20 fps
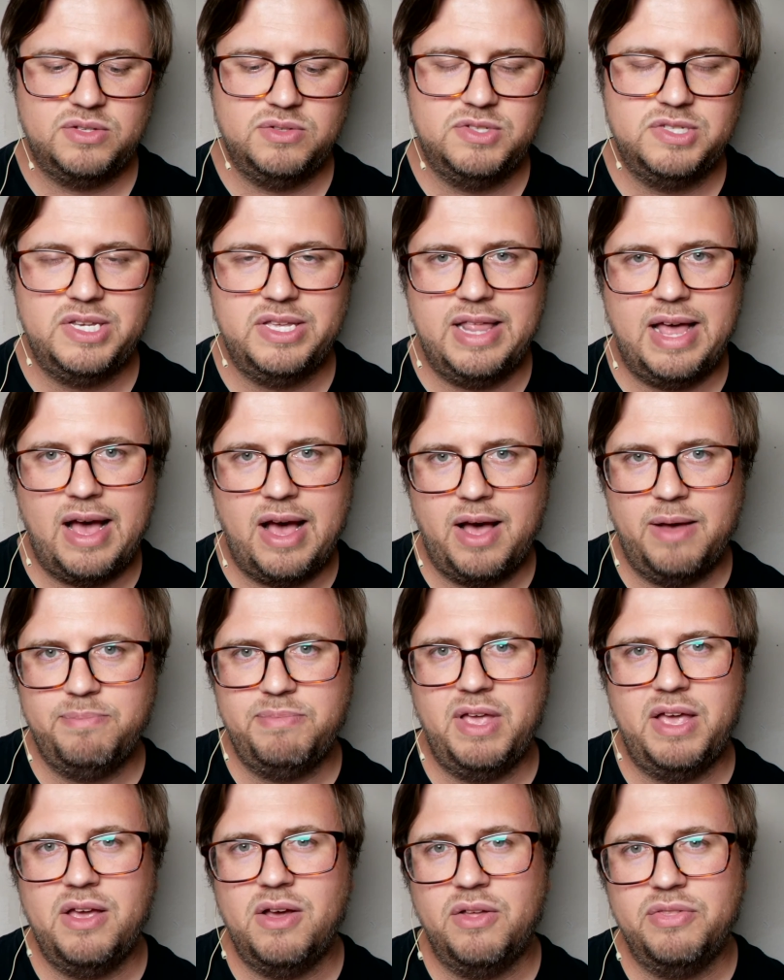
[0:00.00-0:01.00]
You see that
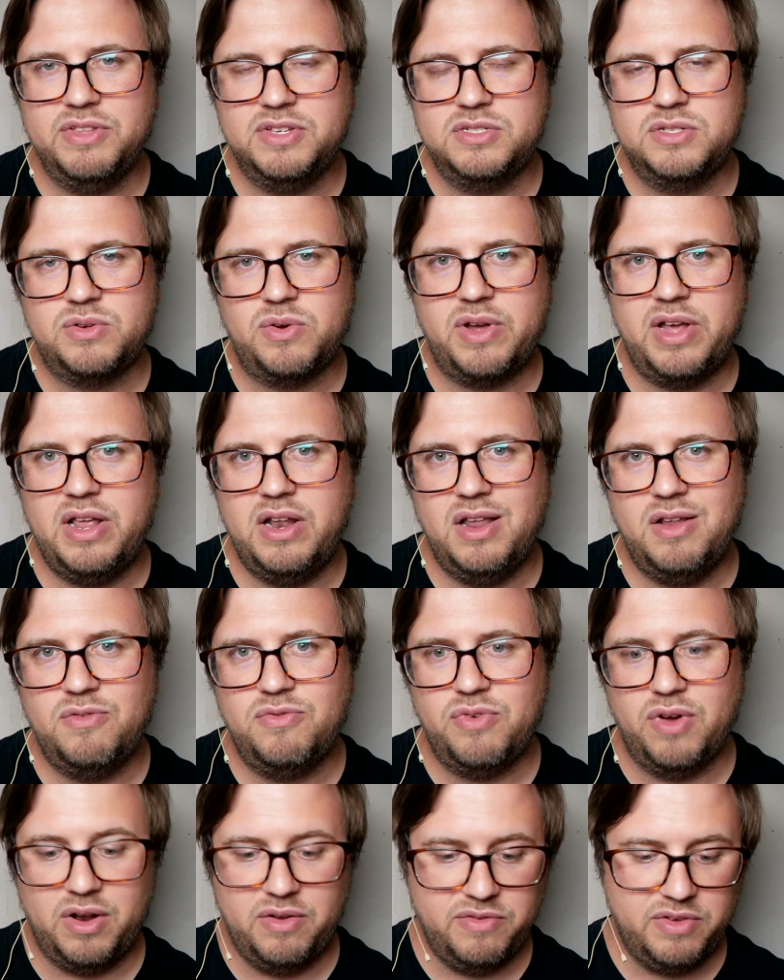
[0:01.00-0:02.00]
update on the screen in
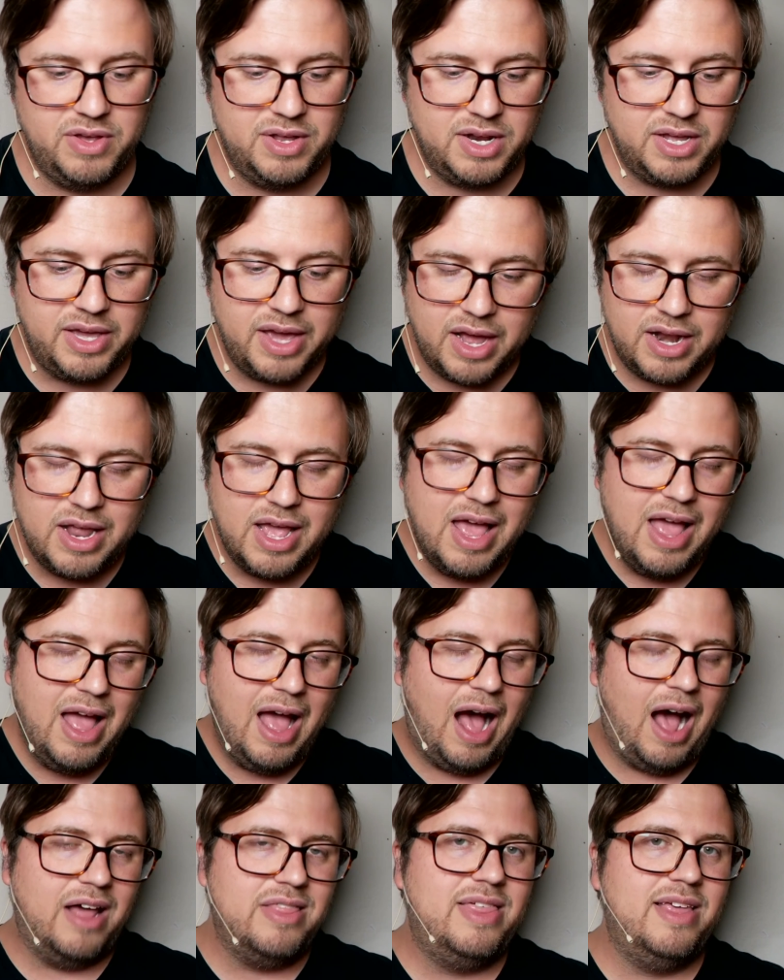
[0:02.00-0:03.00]
front of you. And again,
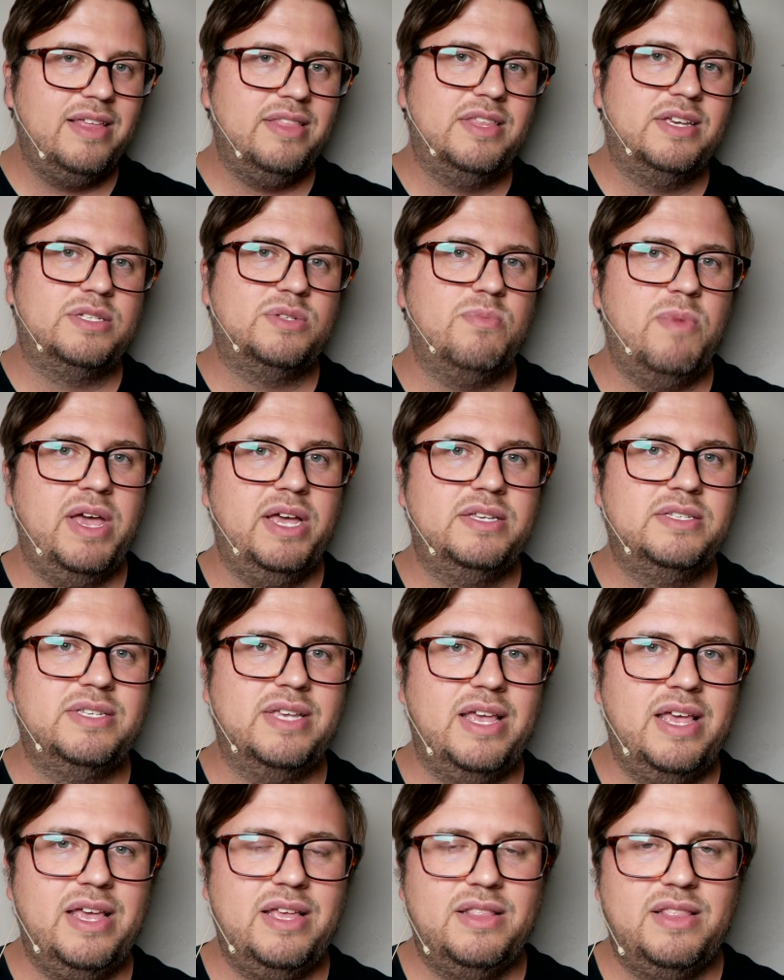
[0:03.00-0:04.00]
I think this makes
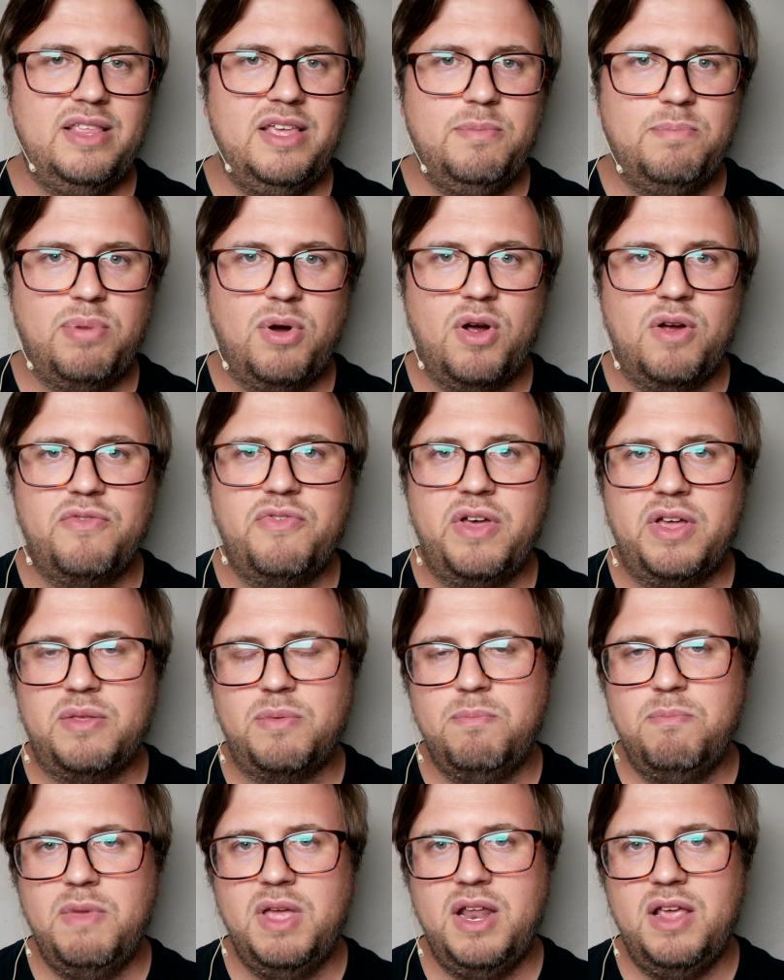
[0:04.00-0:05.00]
it the perfect
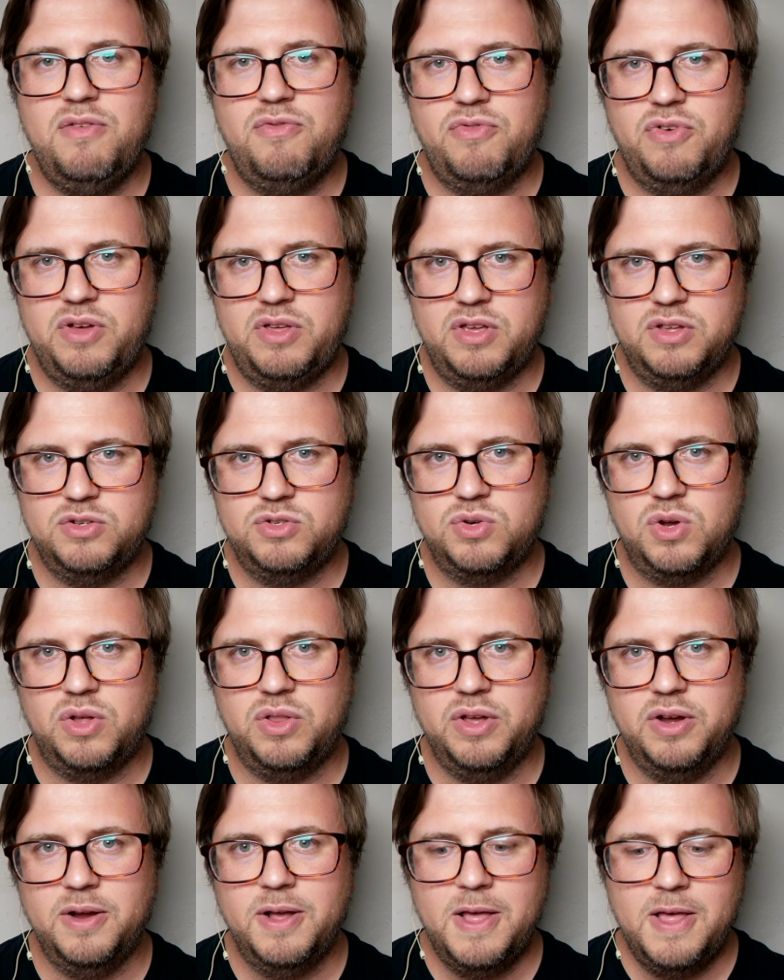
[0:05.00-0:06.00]
MIDI foot
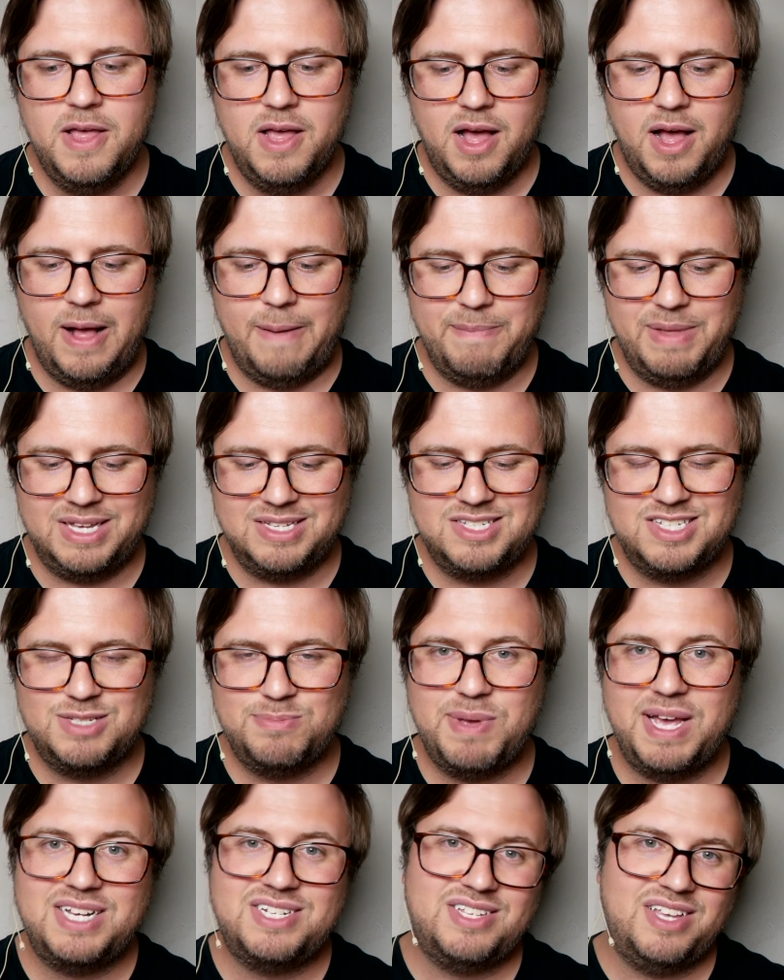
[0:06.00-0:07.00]
controller, um,
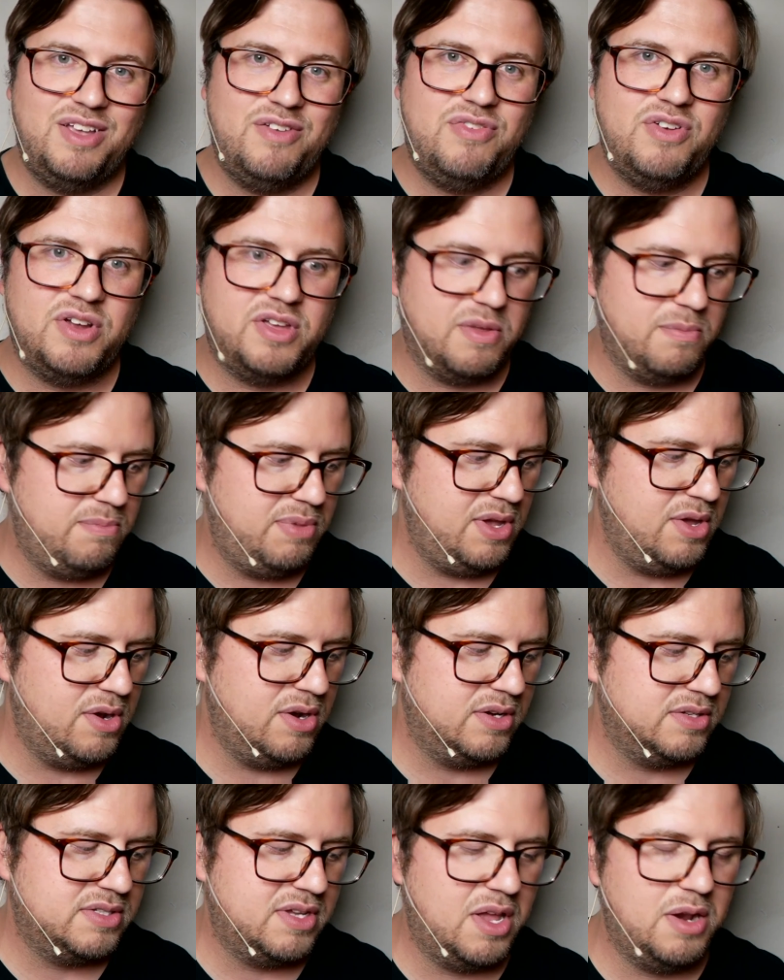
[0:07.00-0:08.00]
especially if your
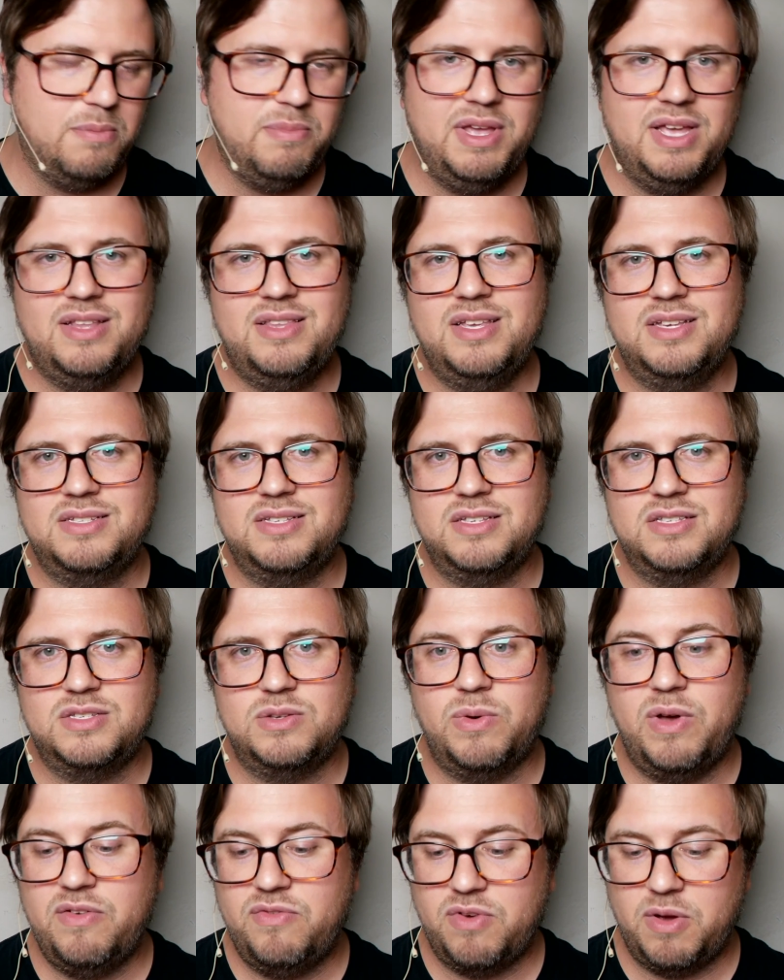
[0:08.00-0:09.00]
computer is going to be a distance
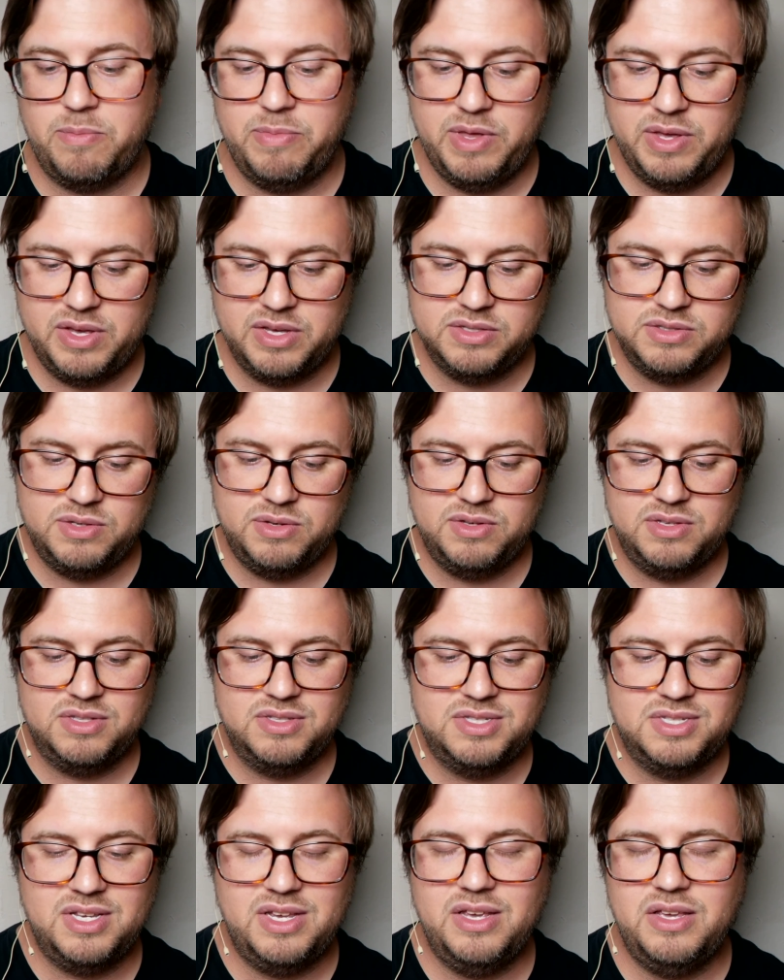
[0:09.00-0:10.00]
away from you because you can
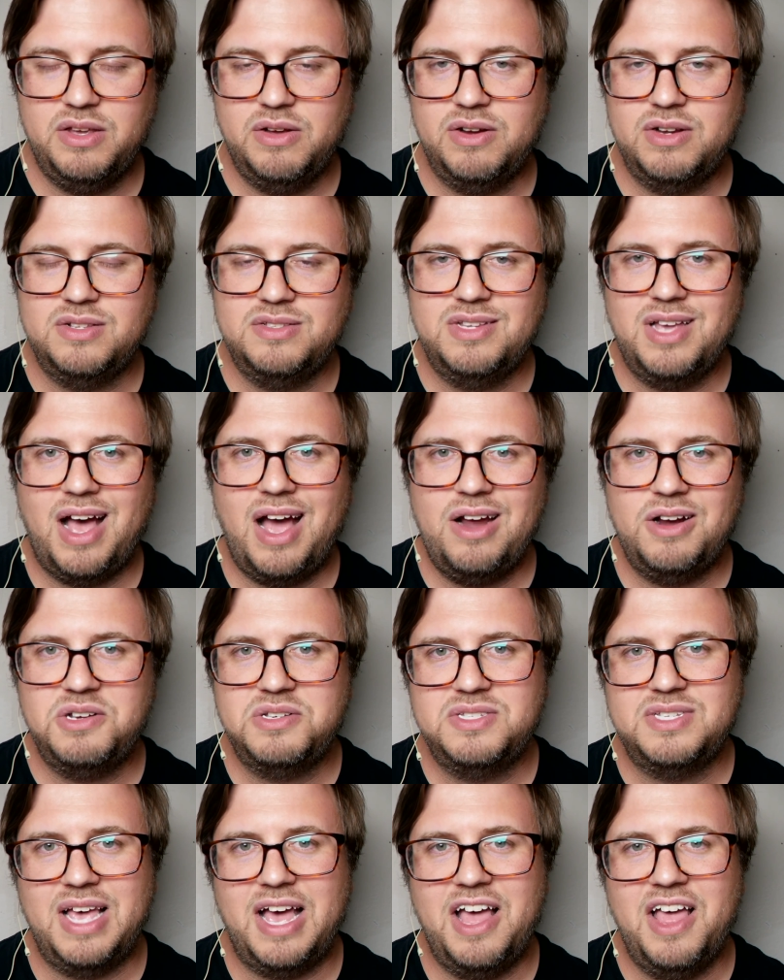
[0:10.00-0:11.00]
see your entire
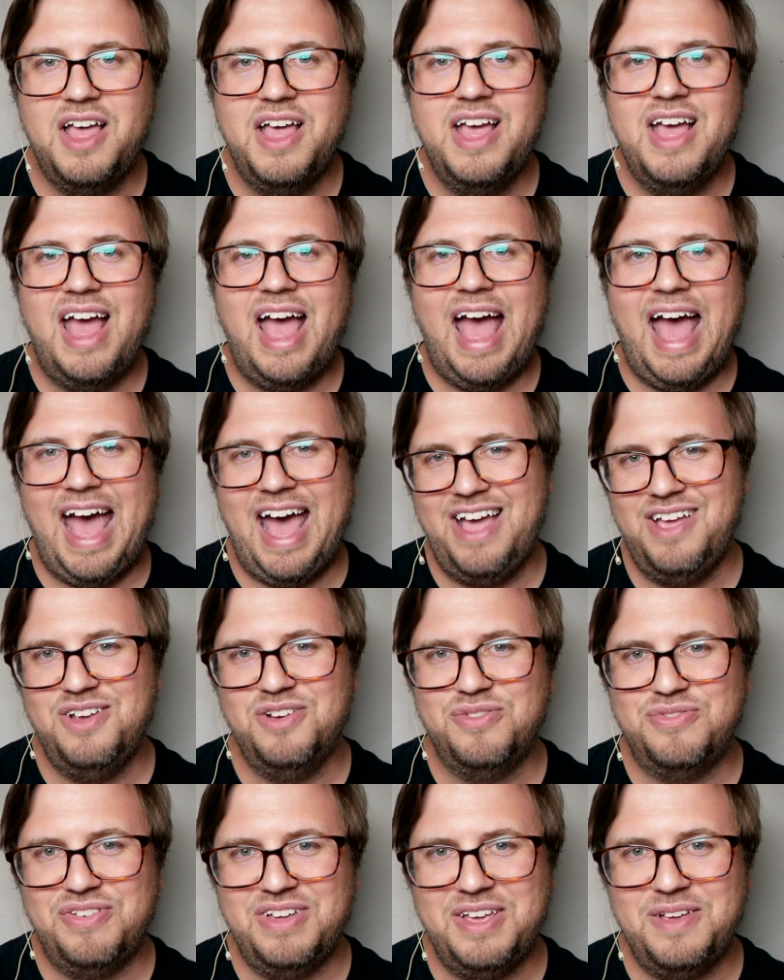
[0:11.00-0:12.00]
set at
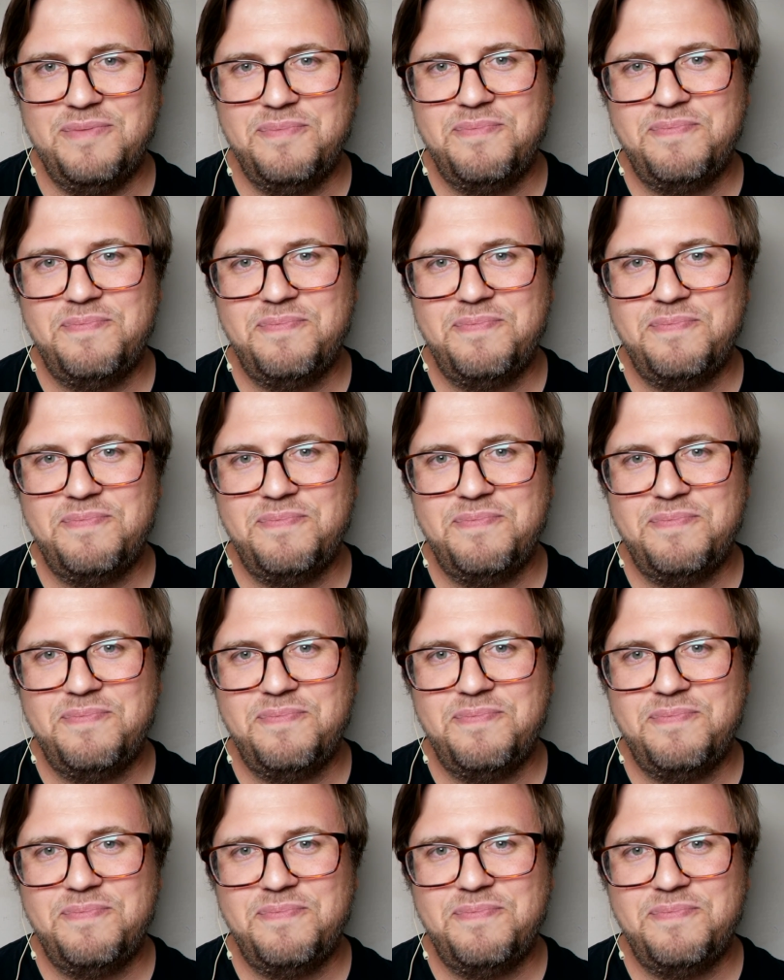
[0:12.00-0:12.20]
your feet.